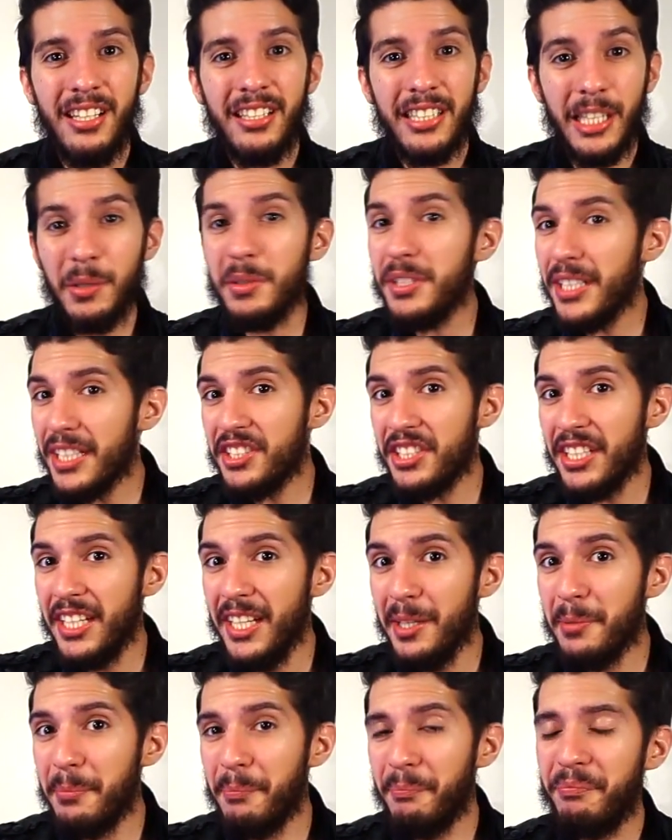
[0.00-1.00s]
That was actually
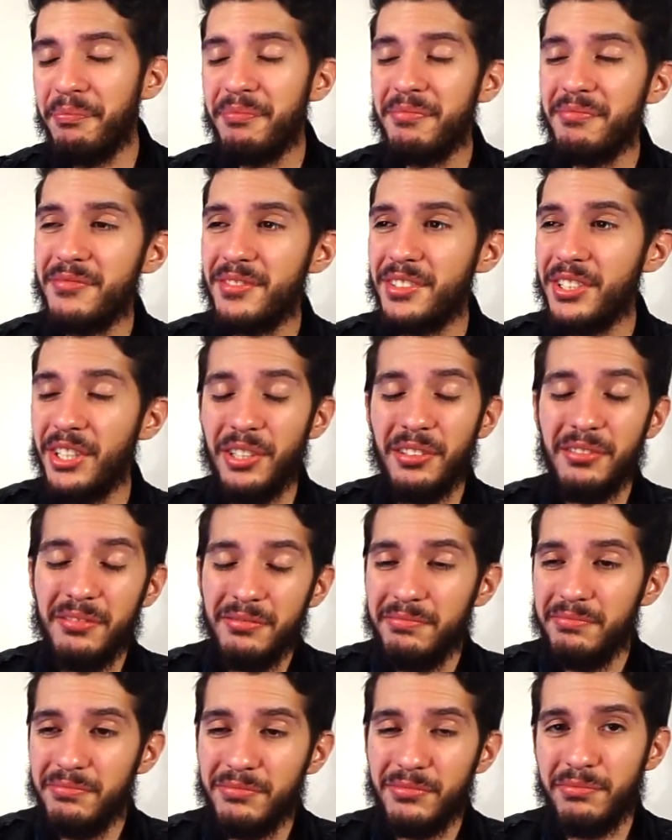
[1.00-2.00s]
him. So
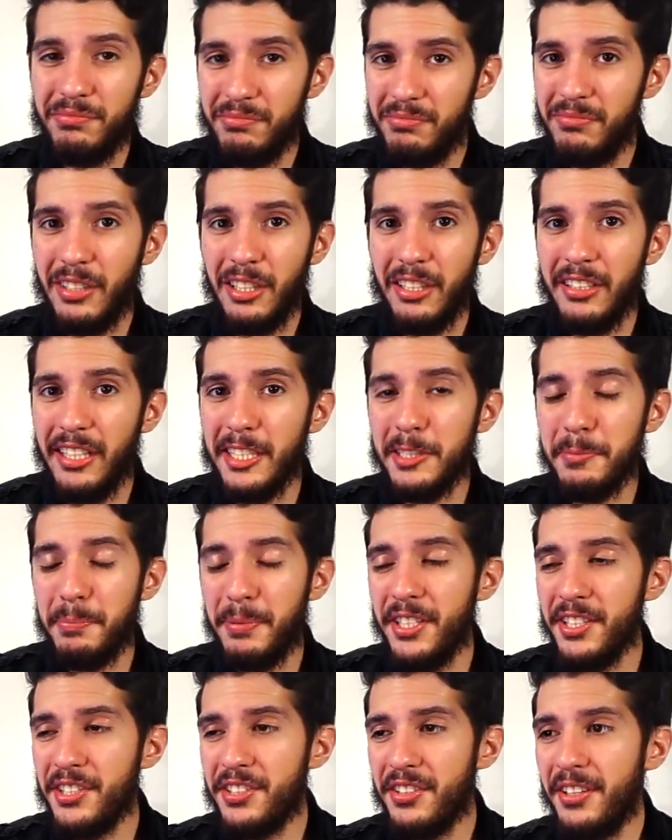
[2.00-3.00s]
nice
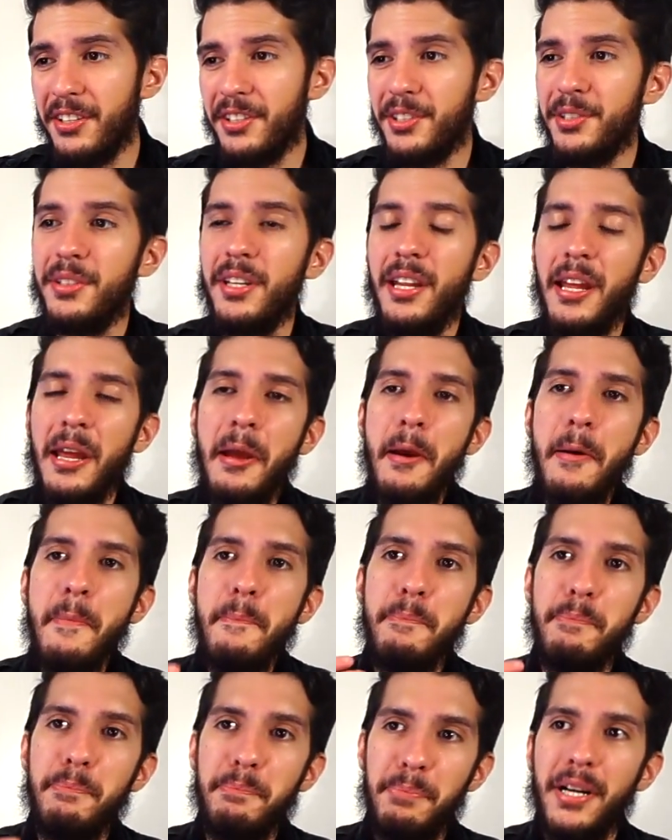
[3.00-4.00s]
prediction there, dude.
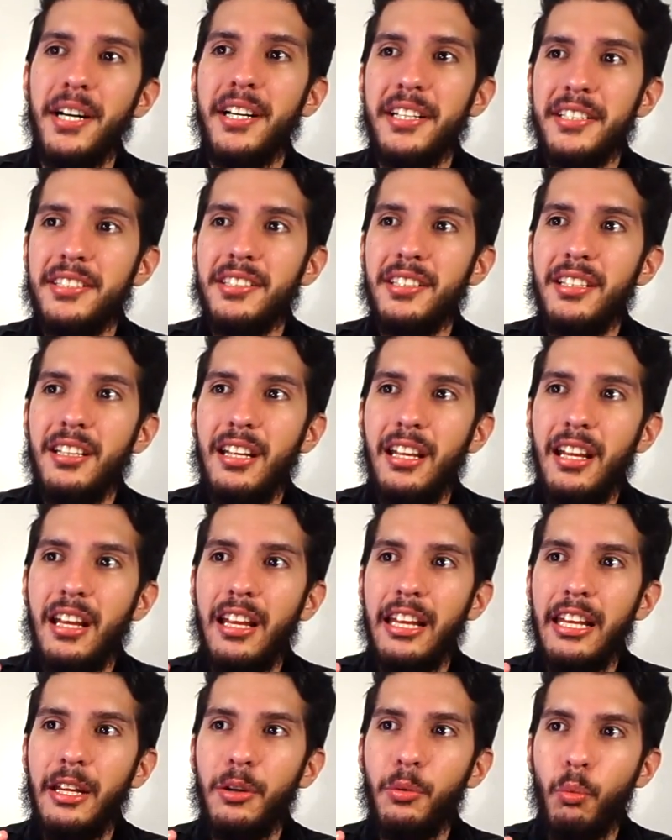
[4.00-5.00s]
But
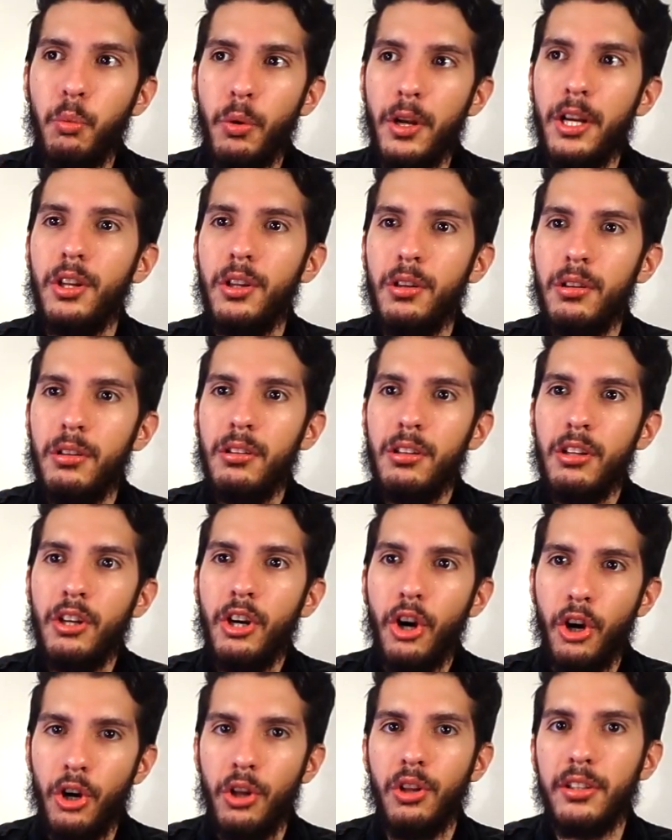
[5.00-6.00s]
will
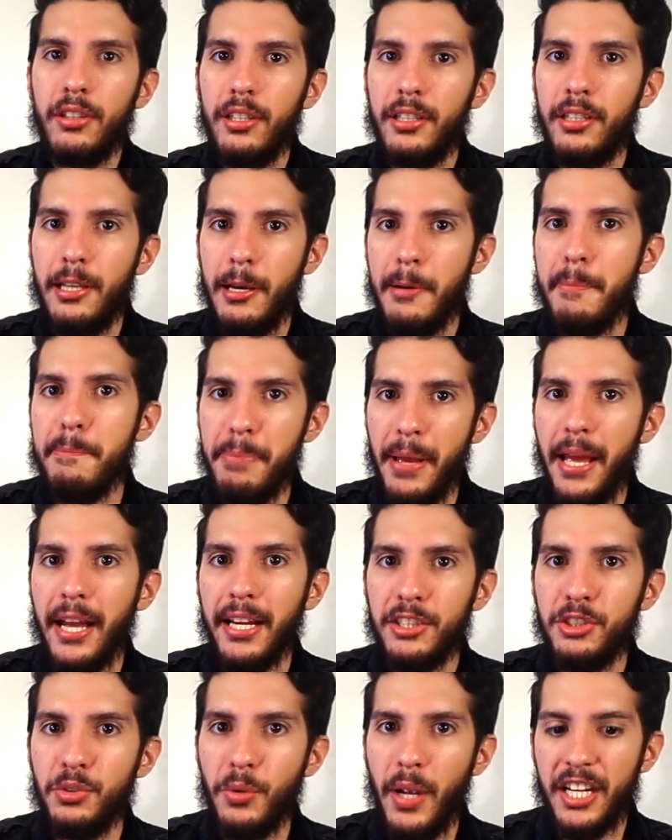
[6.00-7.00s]
Hulk come
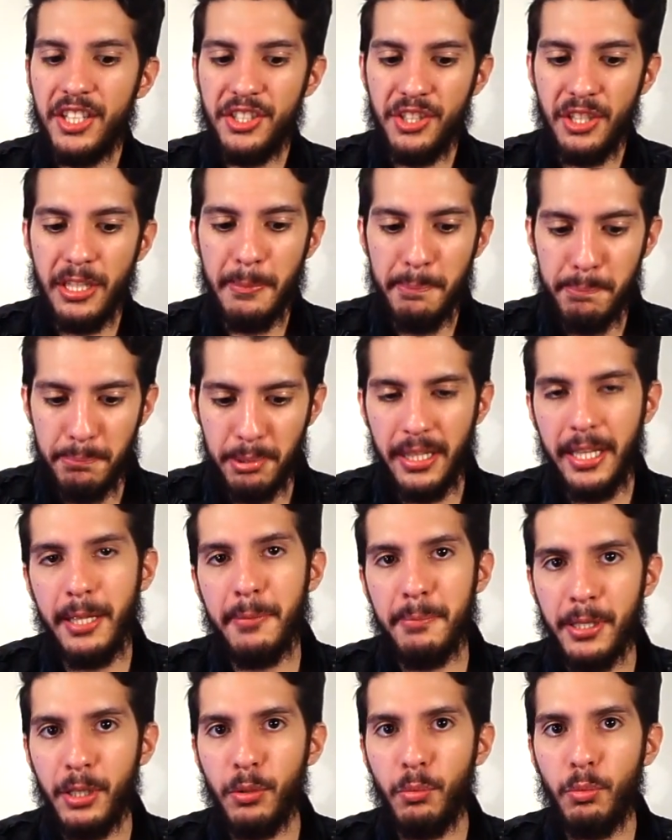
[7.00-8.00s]
back to actually play a
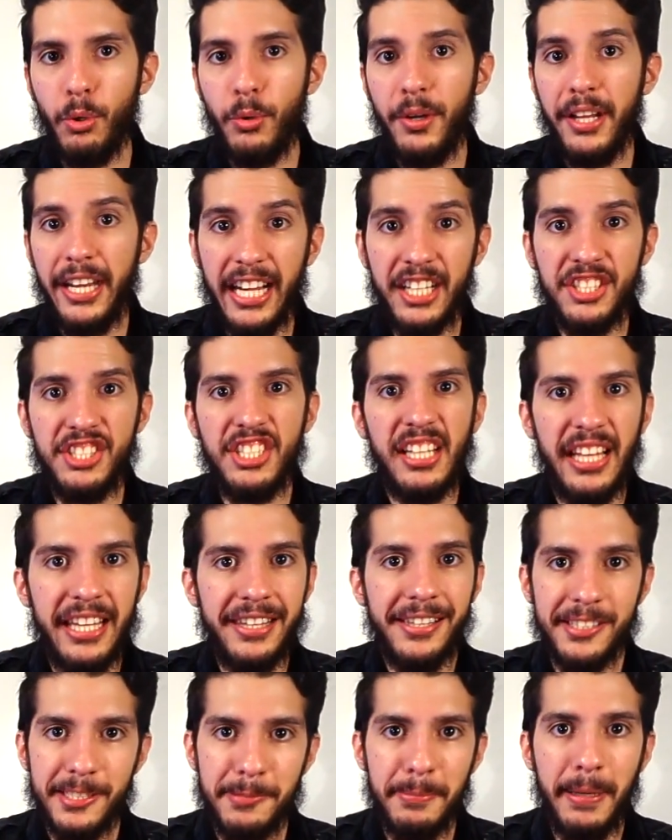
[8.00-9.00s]
bigger role and actually lay
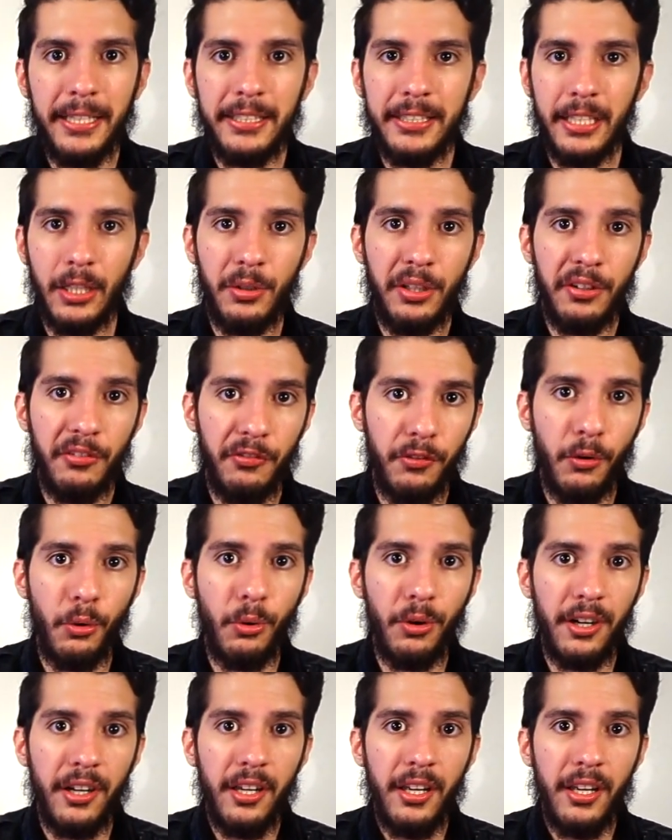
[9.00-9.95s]
the smackdown in 4?